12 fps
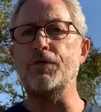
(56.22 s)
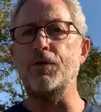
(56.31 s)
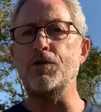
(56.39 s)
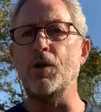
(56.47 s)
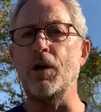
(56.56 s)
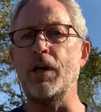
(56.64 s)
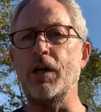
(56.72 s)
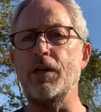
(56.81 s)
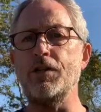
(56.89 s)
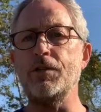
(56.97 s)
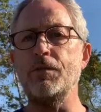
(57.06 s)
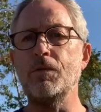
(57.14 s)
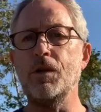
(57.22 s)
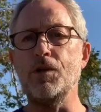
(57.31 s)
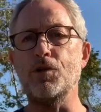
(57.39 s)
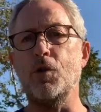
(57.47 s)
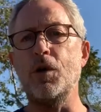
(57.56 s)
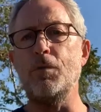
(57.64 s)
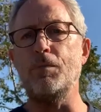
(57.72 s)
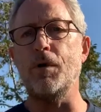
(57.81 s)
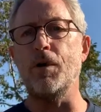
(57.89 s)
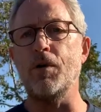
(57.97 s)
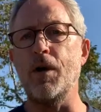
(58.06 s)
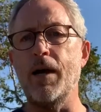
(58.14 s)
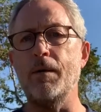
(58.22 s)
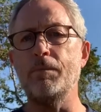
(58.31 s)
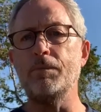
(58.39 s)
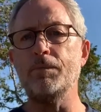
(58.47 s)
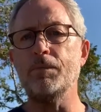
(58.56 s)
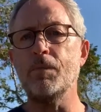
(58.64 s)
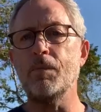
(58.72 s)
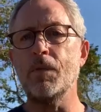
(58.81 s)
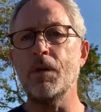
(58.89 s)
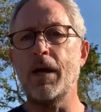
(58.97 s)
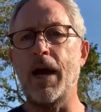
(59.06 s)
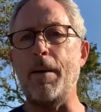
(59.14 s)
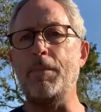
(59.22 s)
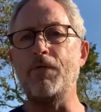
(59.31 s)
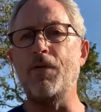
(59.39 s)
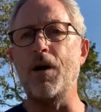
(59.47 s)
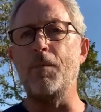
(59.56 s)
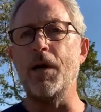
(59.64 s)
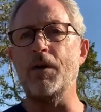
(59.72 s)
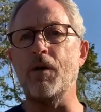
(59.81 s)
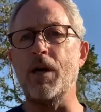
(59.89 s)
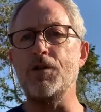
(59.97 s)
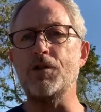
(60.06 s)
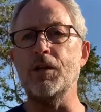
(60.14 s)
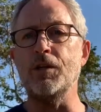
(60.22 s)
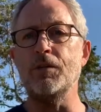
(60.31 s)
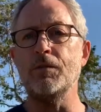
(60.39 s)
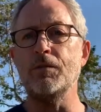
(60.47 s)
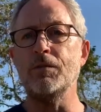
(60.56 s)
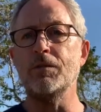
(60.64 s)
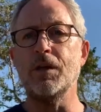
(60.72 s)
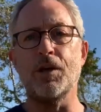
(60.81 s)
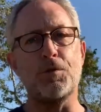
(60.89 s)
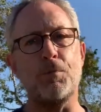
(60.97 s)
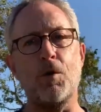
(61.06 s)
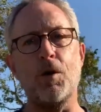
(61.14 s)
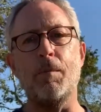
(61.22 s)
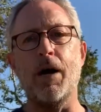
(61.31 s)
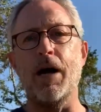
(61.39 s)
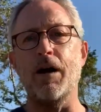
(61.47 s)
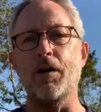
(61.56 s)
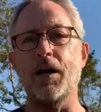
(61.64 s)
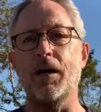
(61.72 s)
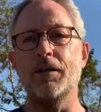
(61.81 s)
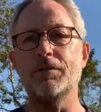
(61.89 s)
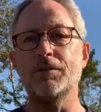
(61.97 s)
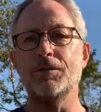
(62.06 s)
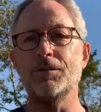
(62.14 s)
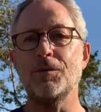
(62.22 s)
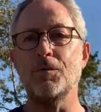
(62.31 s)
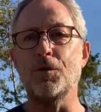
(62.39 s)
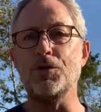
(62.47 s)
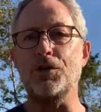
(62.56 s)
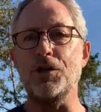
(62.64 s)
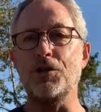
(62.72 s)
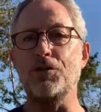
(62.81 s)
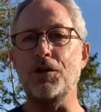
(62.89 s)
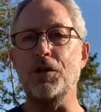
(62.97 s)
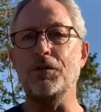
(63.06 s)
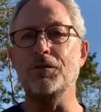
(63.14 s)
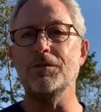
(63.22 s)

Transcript: for joining us. Enjoy the program. Happy fall migration. Explore Biona. We'll see you soon.